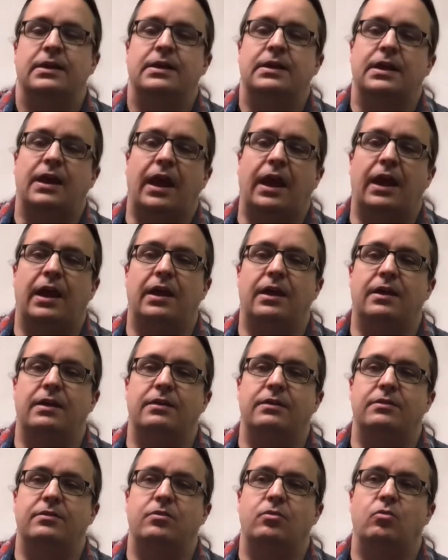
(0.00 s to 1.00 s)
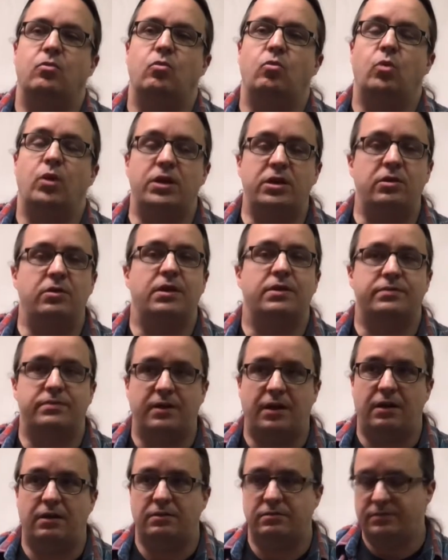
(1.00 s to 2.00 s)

And when you get there,